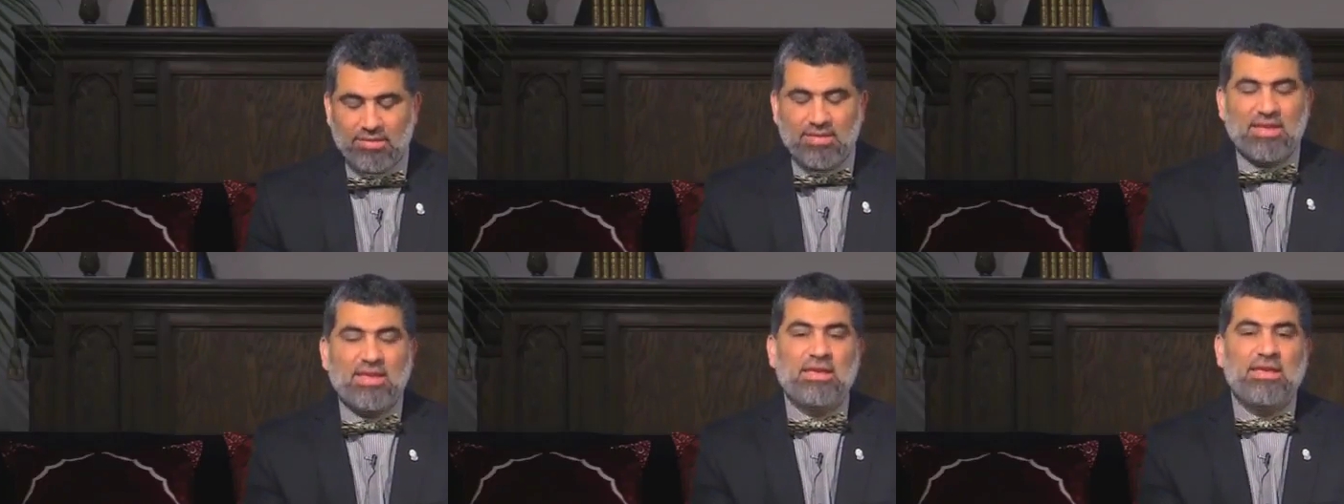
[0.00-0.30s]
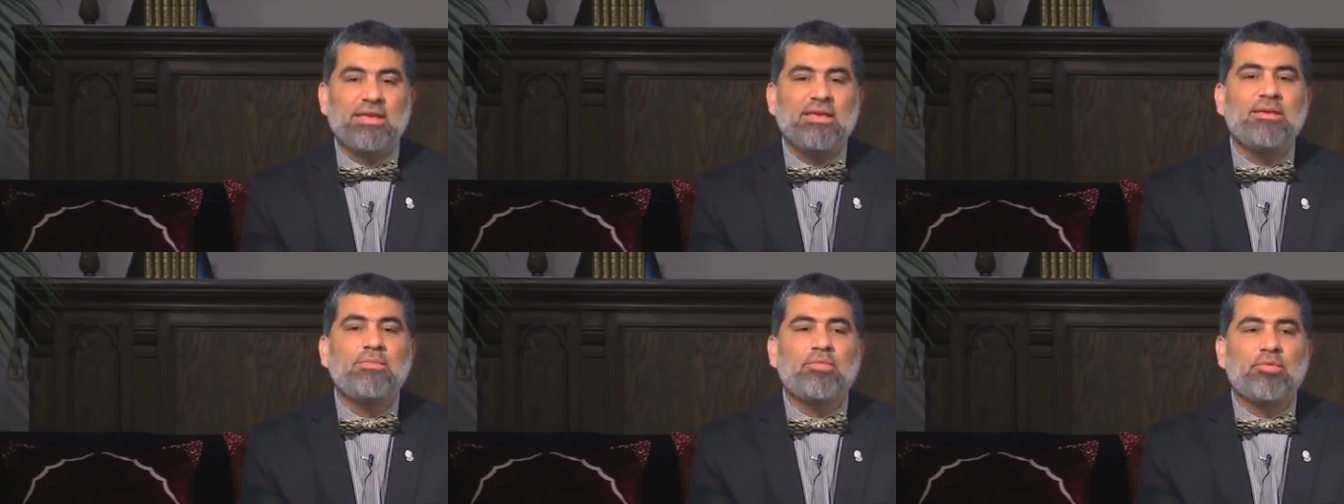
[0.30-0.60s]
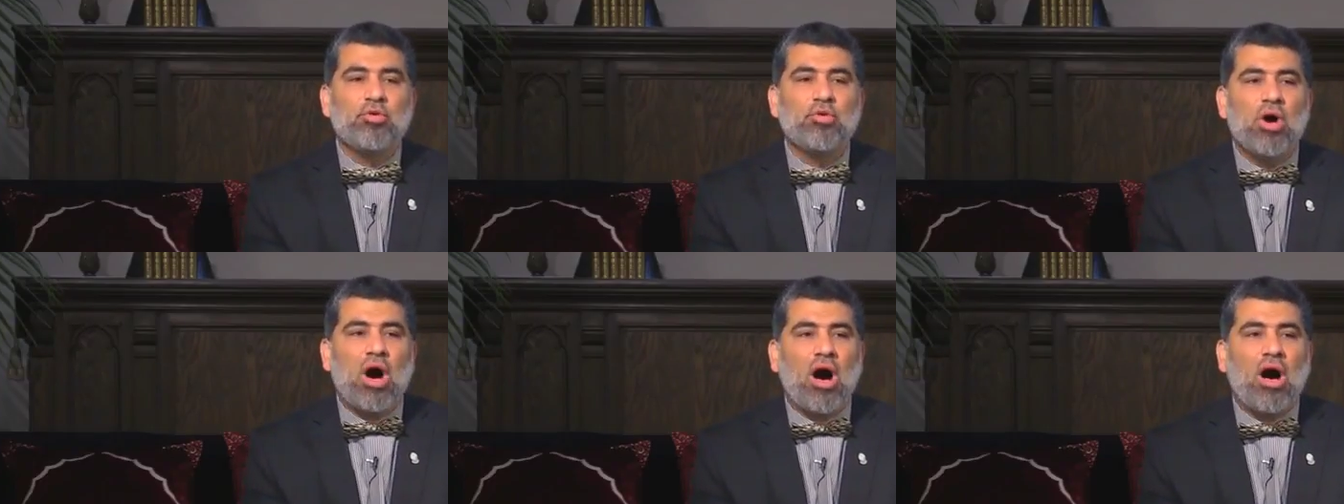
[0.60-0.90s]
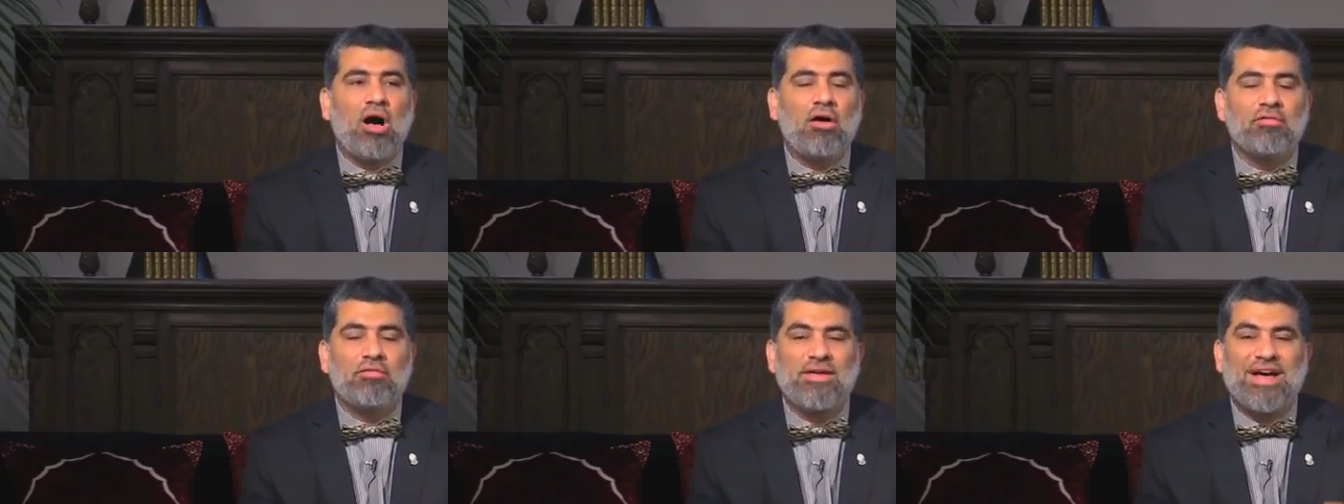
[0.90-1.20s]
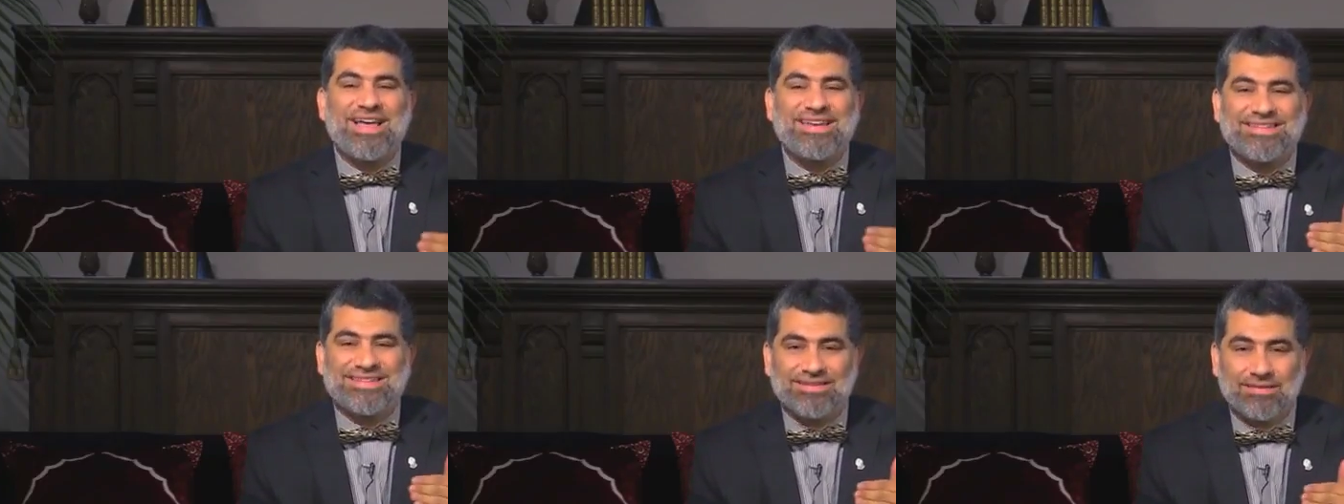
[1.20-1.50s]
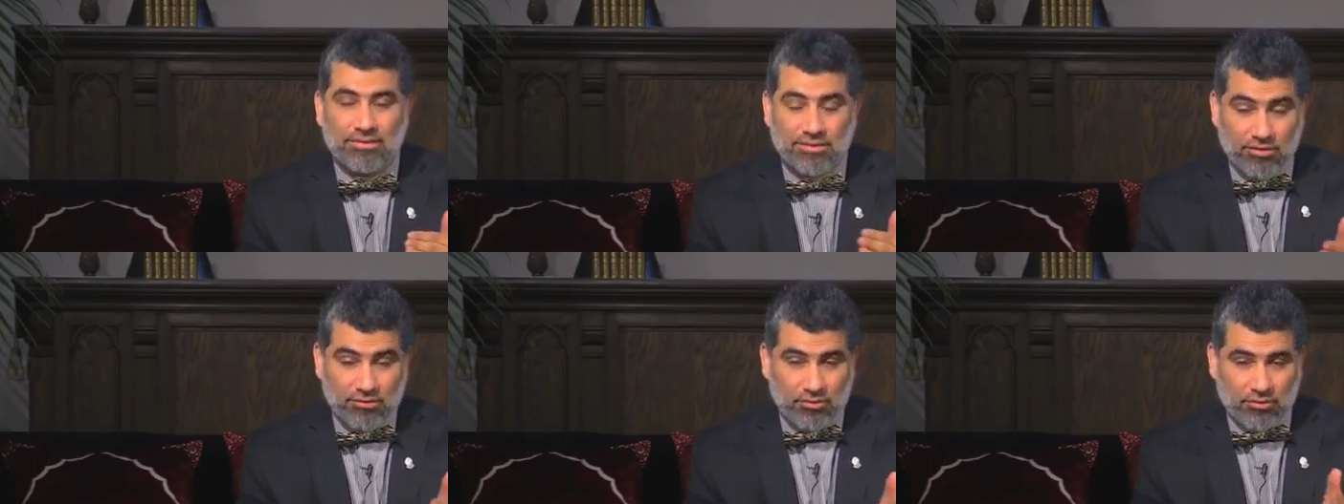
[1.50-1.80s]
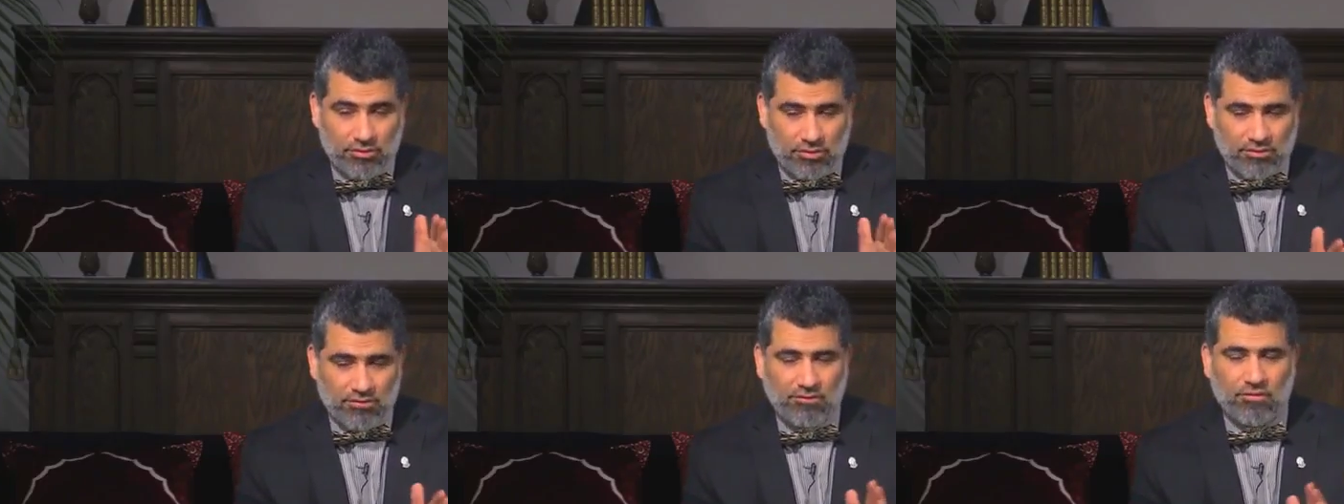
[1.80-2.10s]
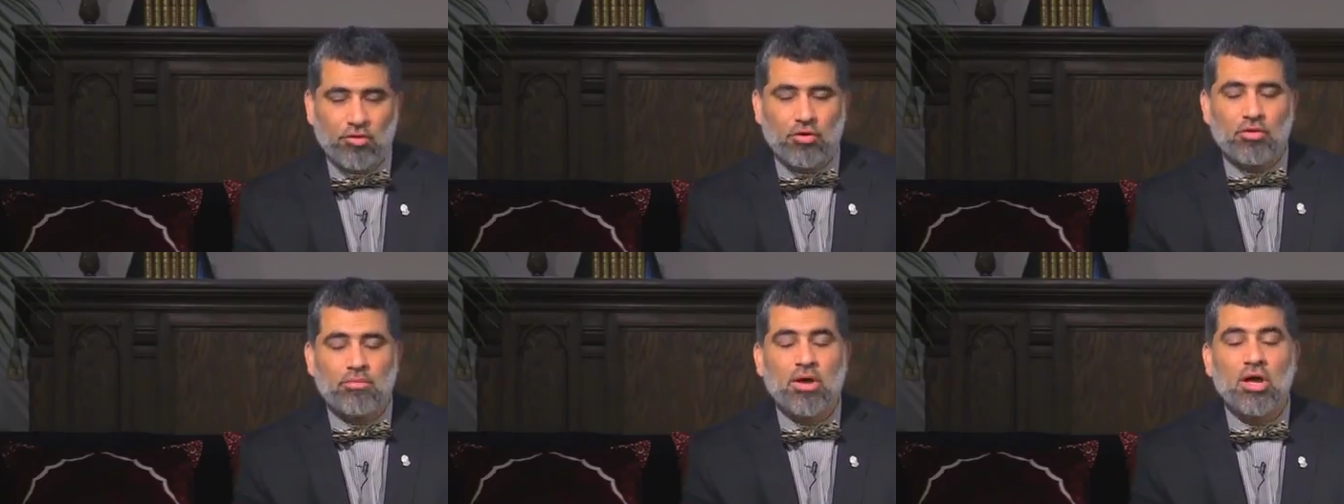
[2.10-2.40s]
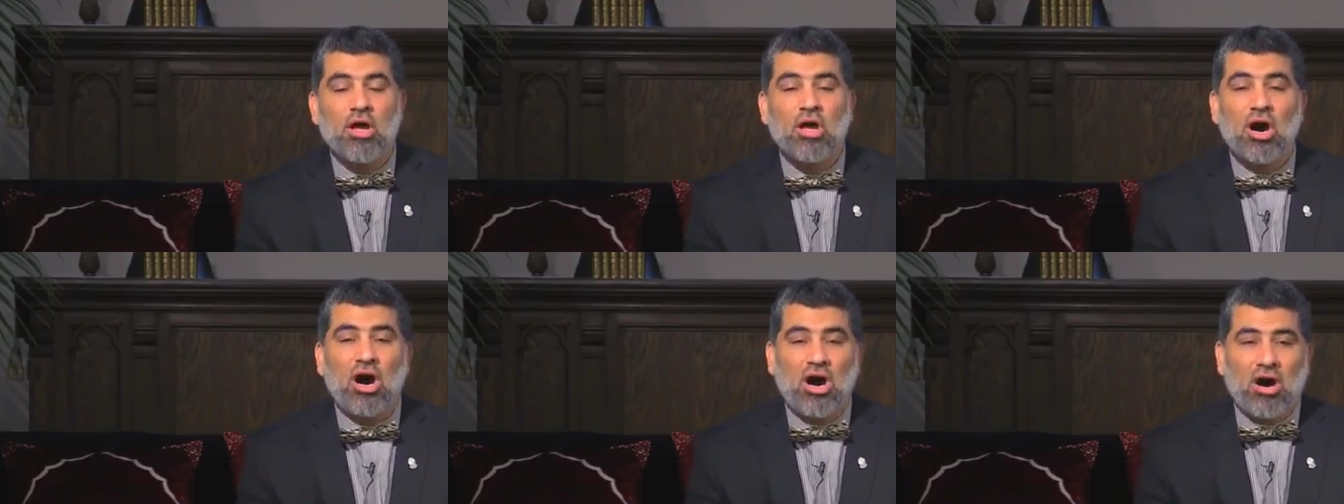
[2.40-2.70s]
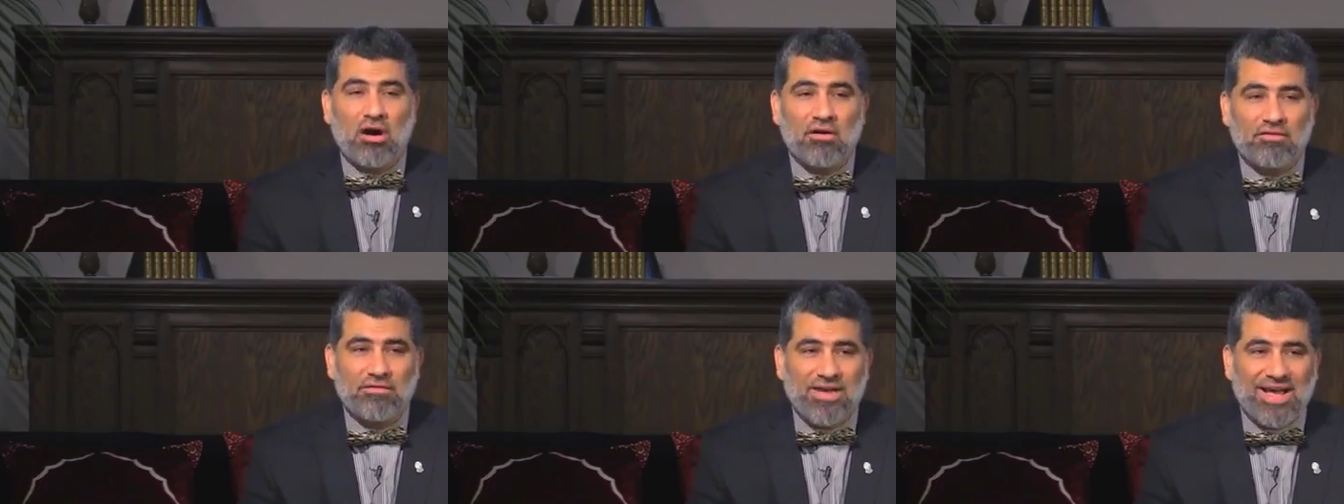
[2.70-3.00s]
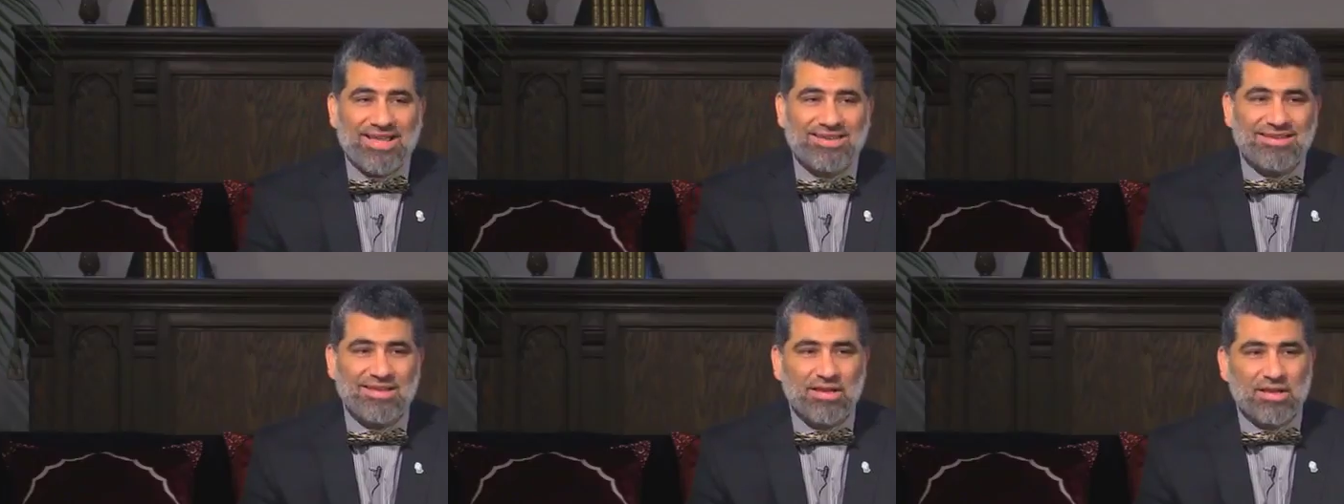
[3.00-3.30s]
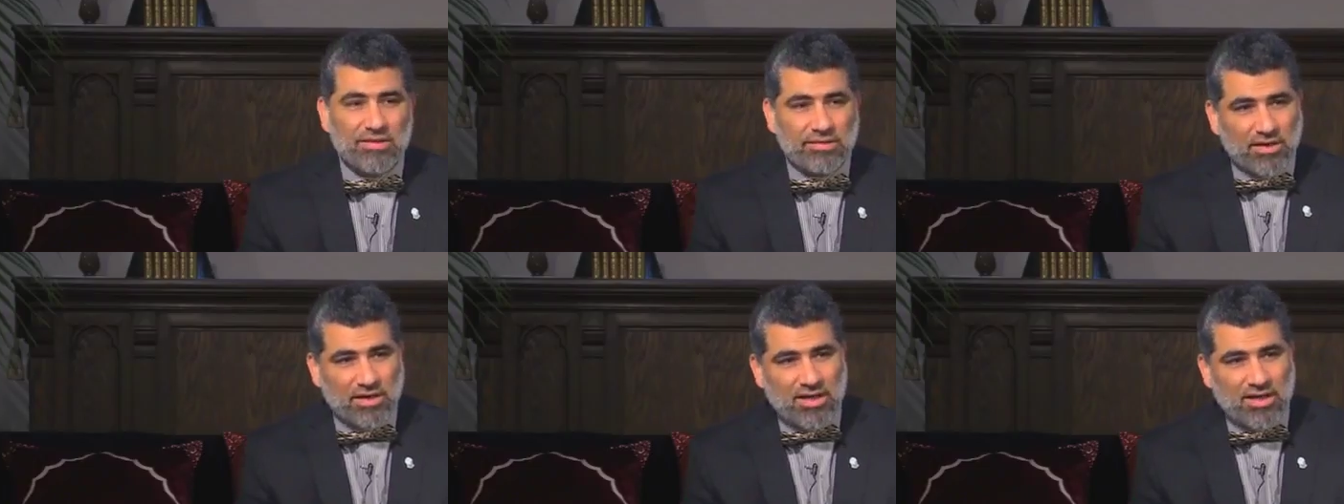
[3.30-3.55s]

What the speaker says: The Hebrew avad, the verb avad,